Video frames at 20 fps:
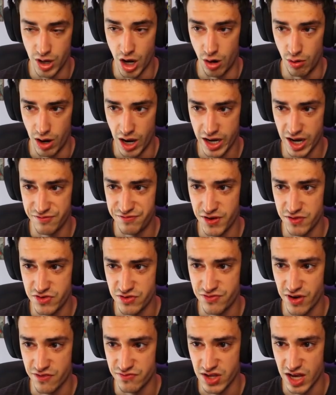No, I got
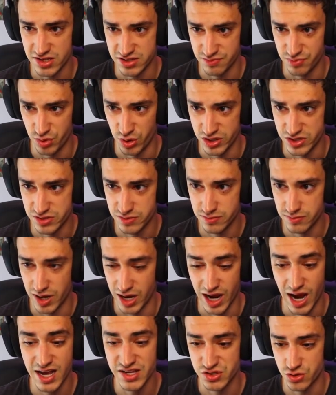55,000 points.
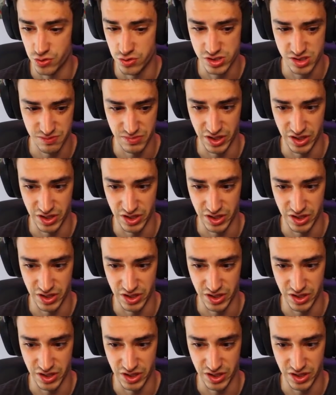My high score is